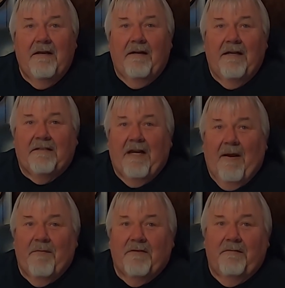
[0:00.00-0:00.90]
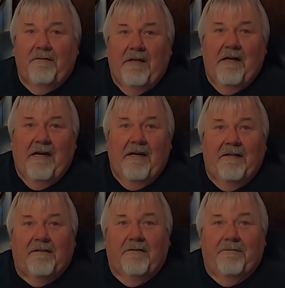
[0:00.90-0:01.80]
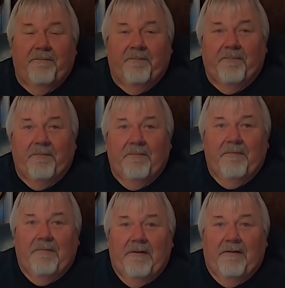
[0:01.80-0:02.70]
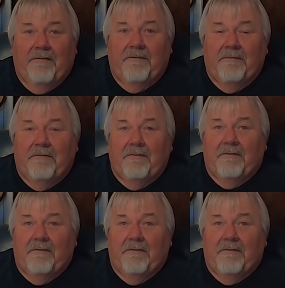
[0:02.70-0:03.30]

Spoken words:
next time you get in it. So. Right, for sure.